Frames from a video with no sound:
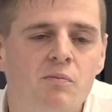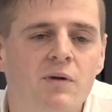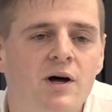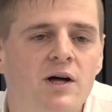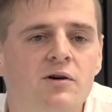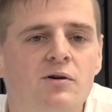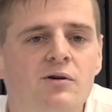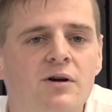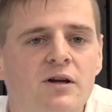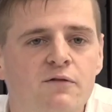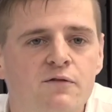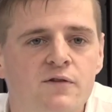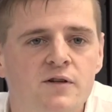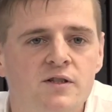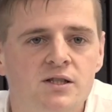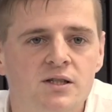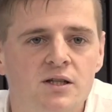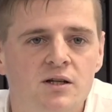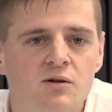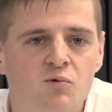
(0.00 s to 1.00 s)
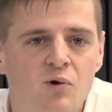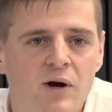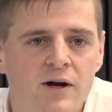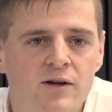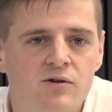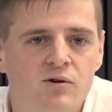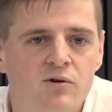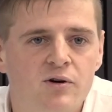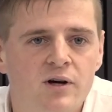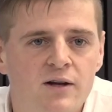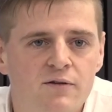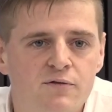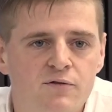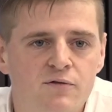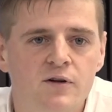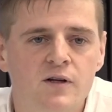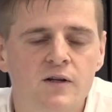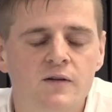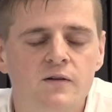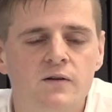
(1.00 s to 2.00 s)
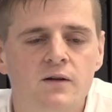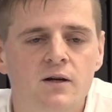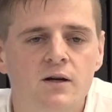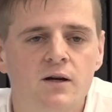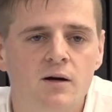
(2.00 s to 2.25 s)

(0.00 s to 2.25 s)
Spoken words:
matter if it's a right or a left fillet.